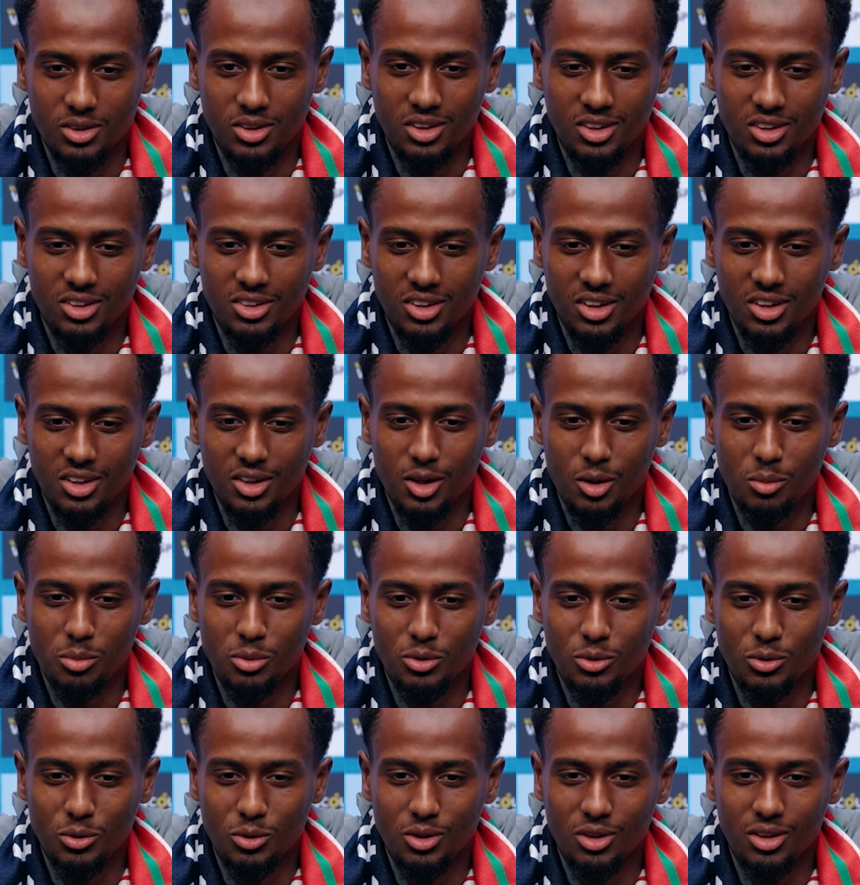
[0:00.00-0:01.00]
exciting
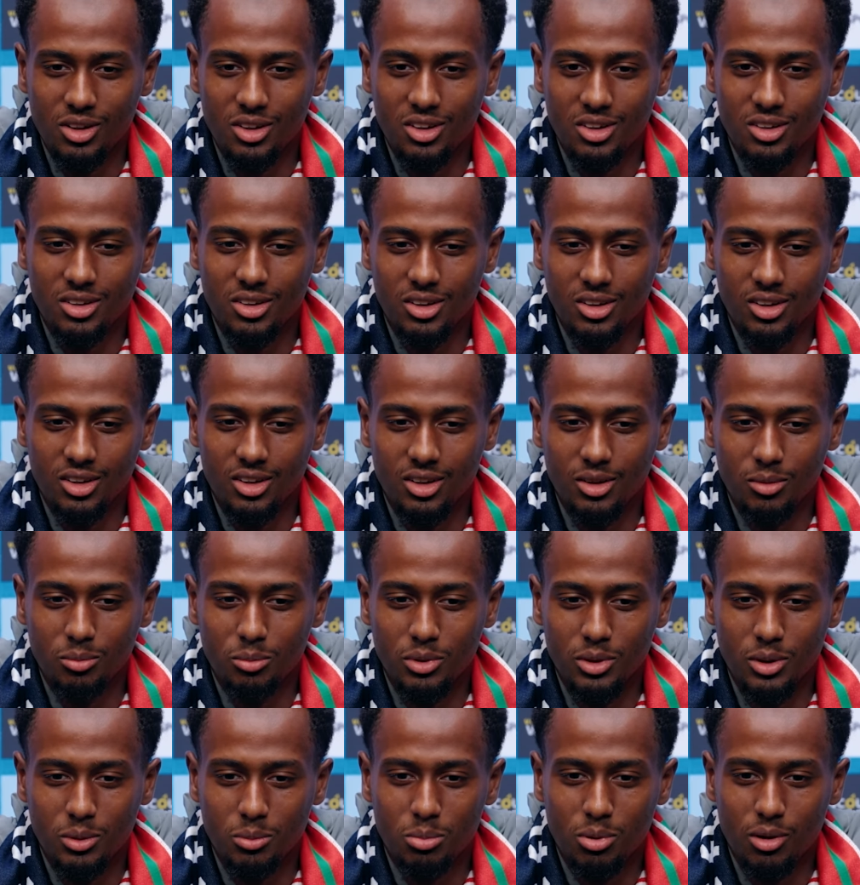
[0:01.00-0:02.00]
opportunity to
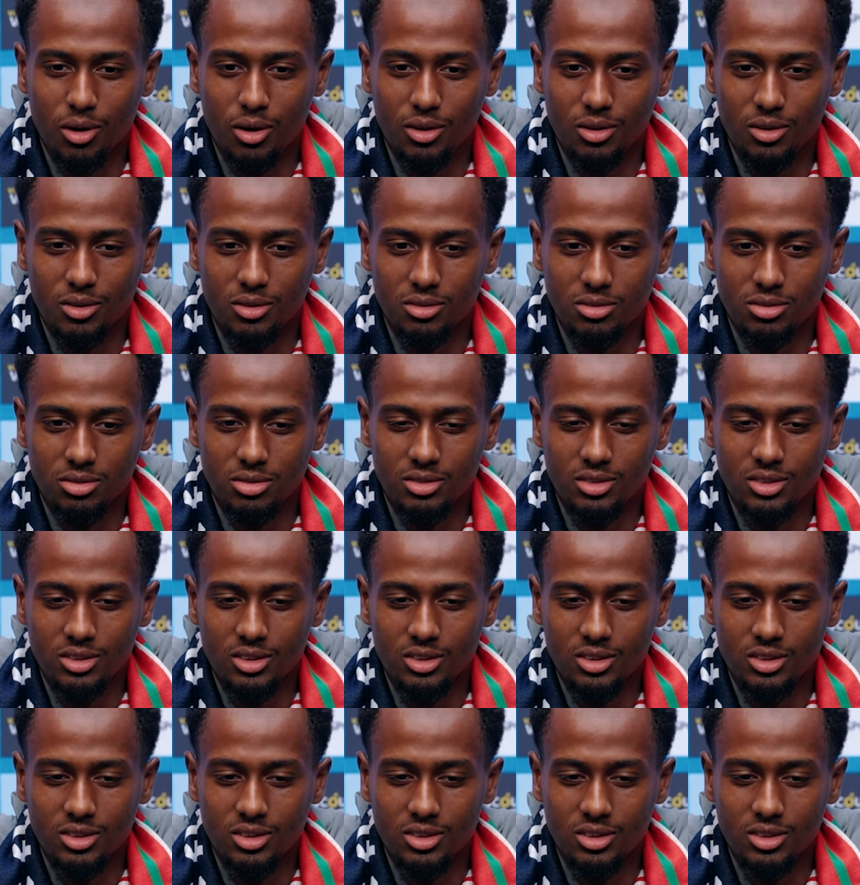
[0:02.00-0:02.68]
be a part of.